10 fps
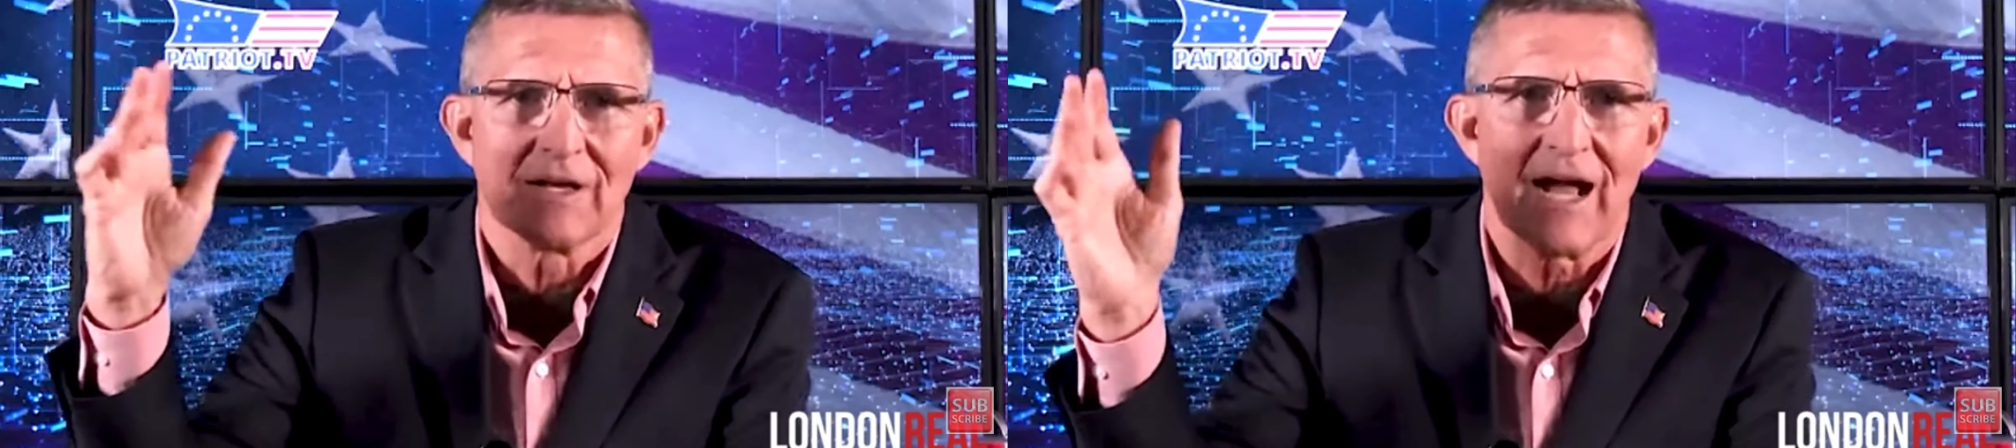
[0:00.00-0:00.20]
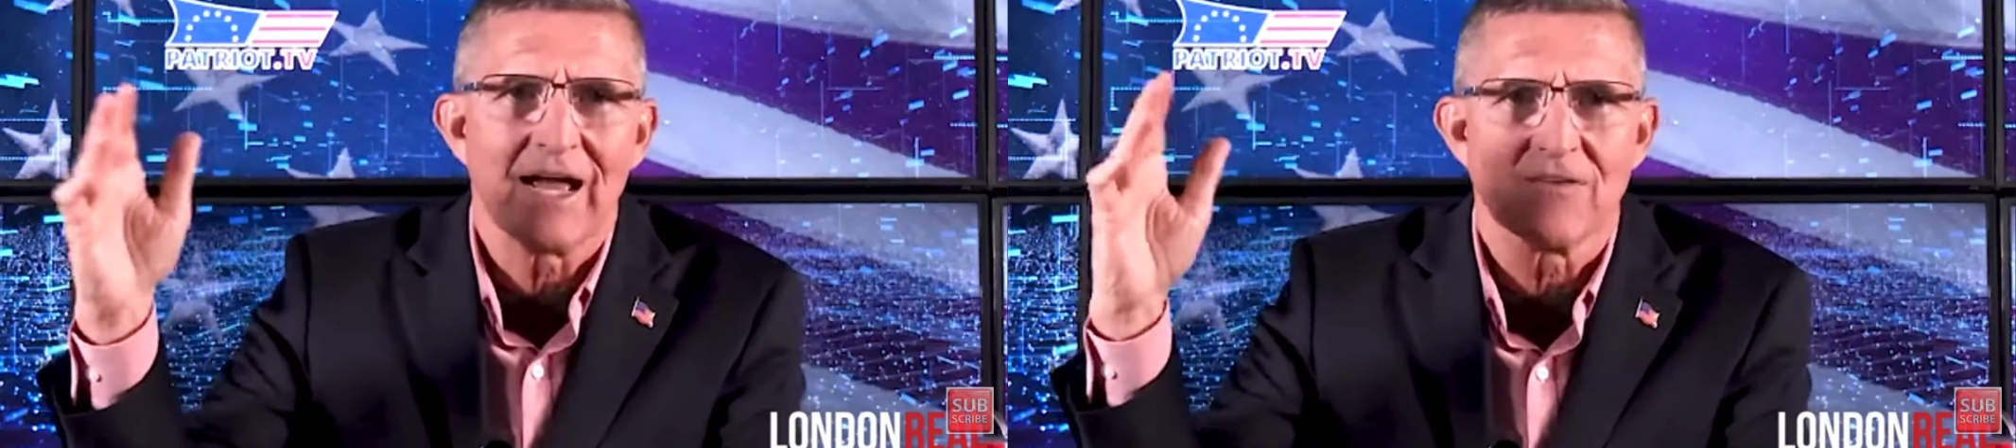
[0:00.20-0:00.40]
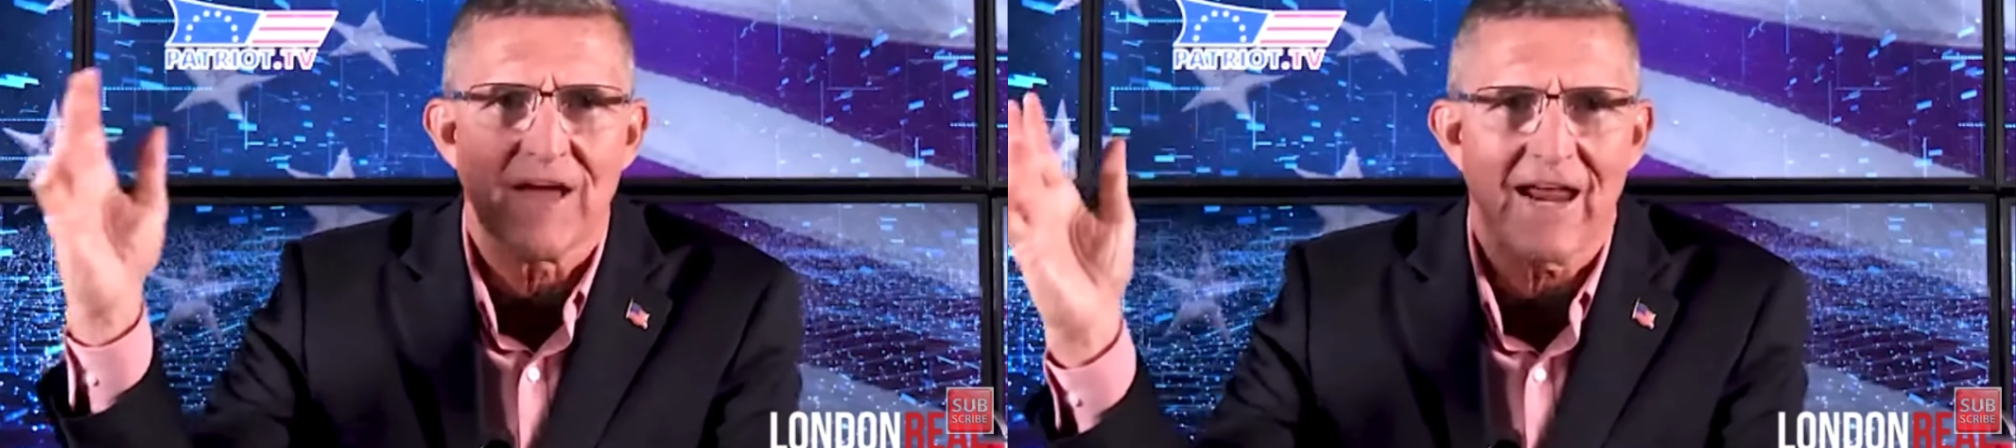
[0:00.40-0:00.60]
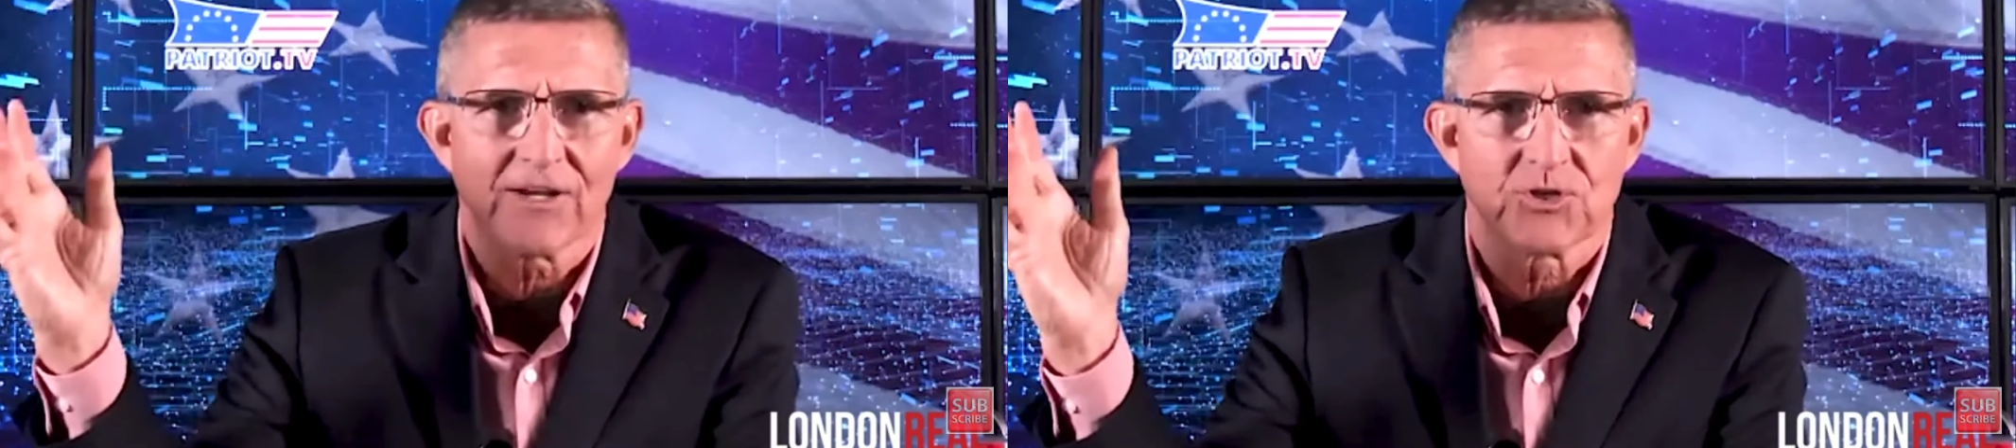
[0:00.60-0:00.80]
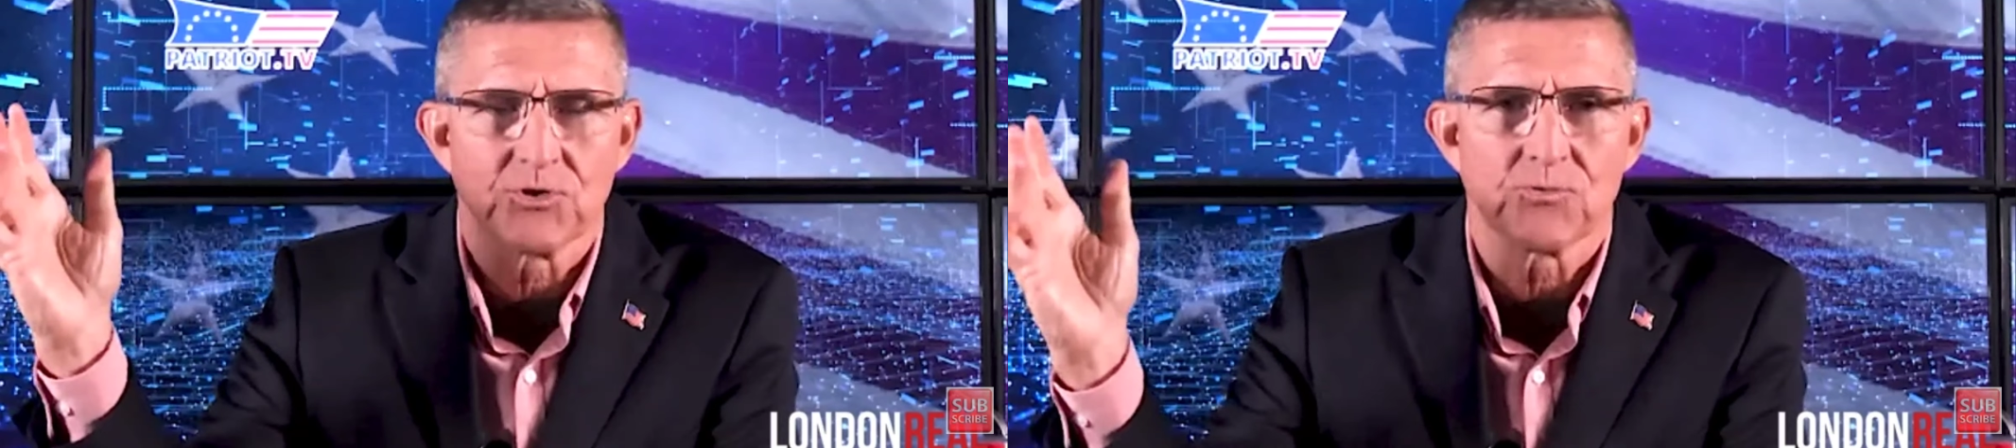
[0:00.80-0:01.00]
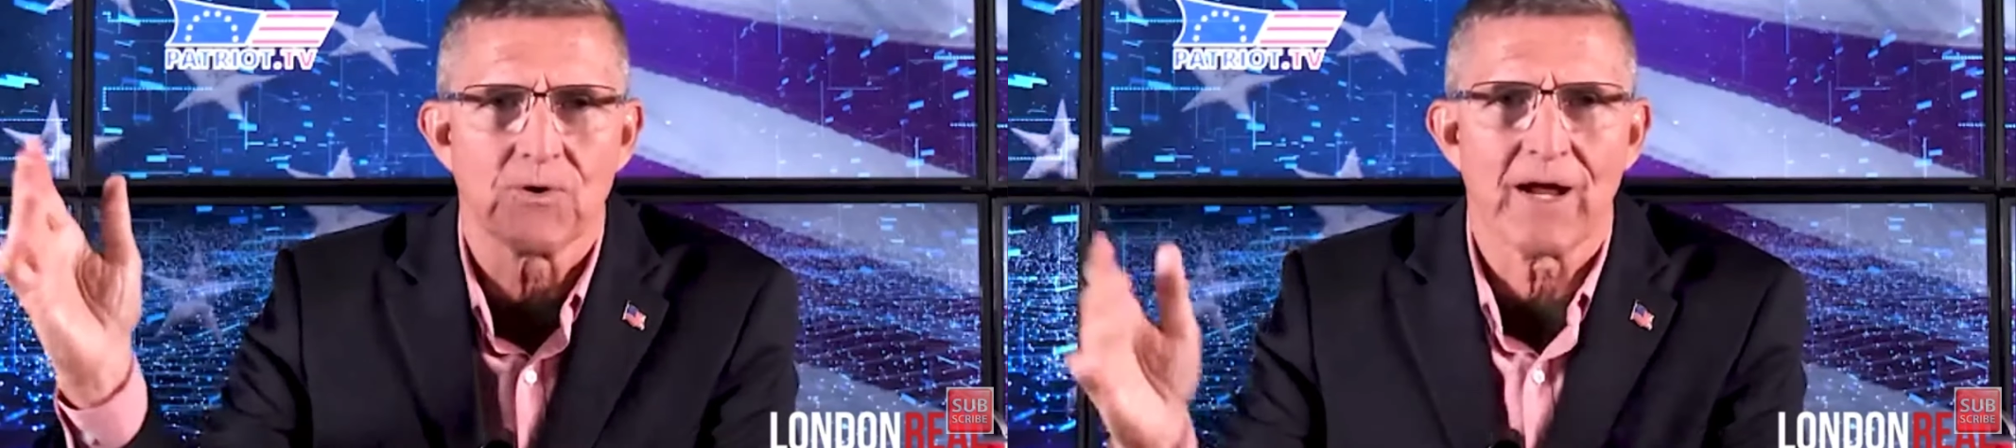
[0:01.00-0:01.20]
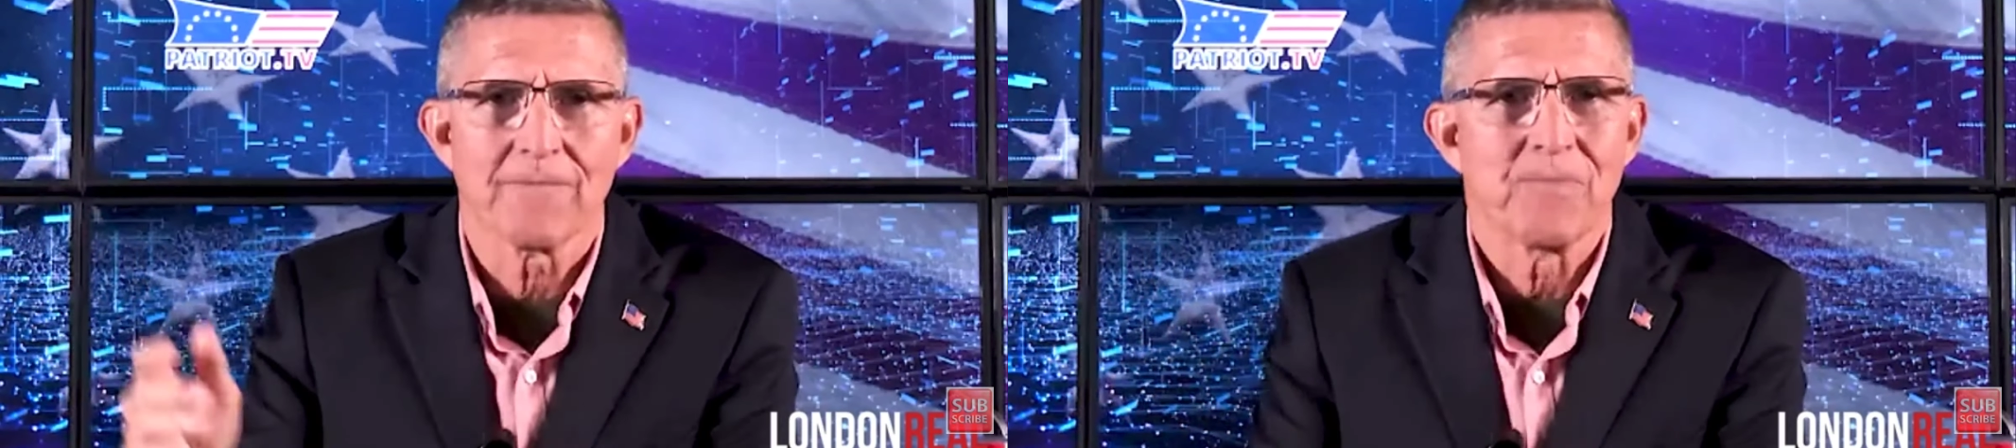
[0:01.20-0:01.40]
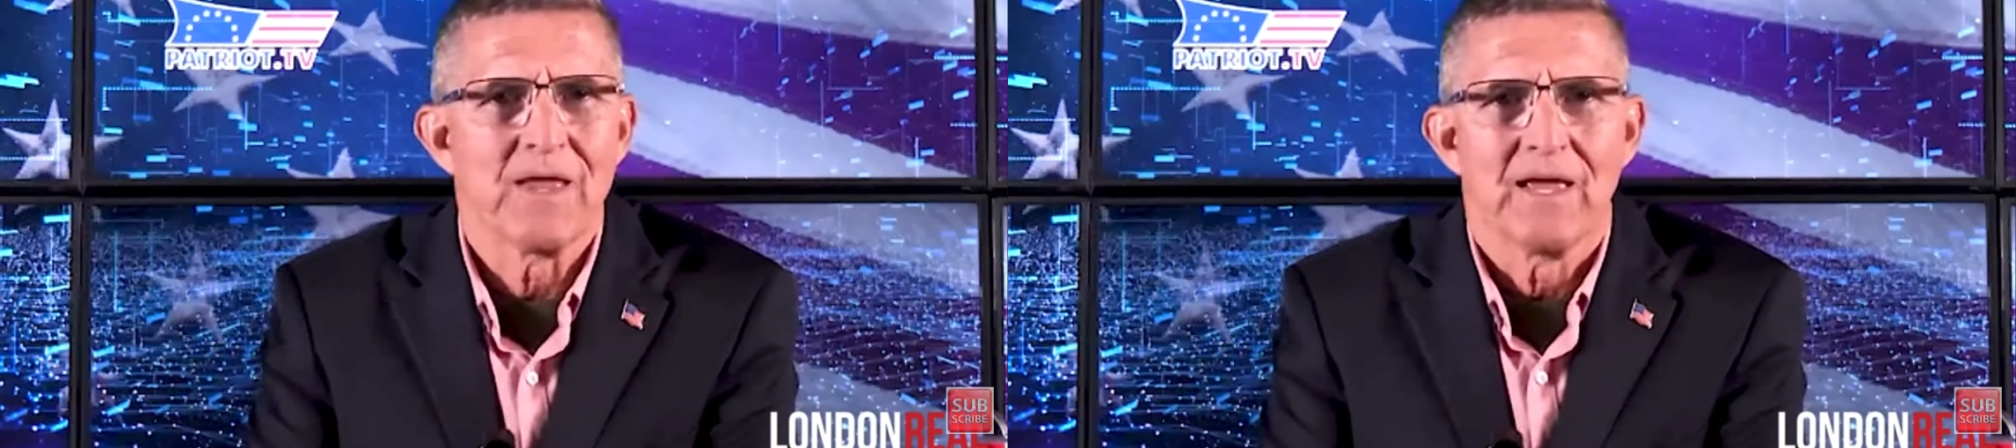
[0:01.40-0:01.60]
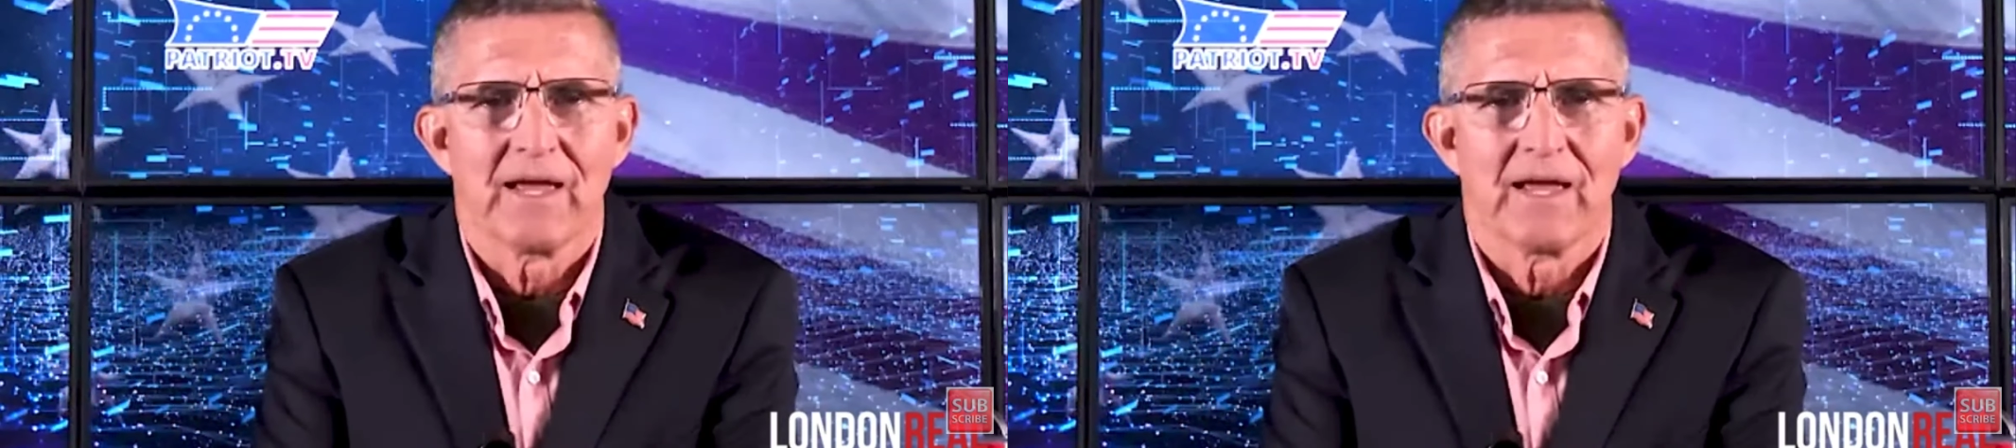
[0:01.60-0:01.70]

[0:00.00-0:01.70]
kind of attitude, right?